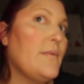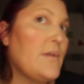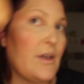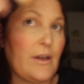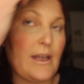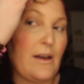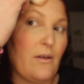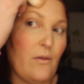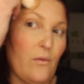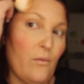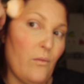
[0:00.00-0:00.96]
So again,
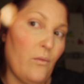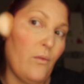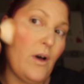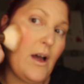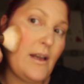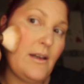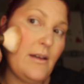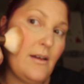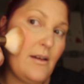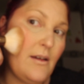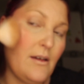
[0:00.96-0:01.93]
1,
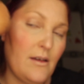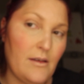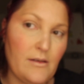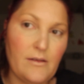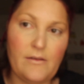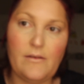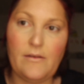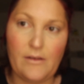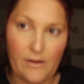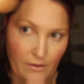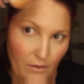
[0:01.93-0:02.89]

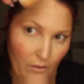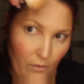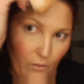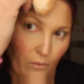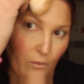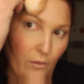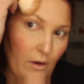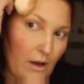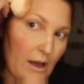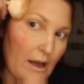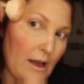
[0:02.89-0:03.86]
so
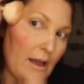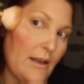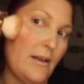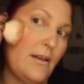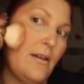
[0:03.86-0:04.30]
1,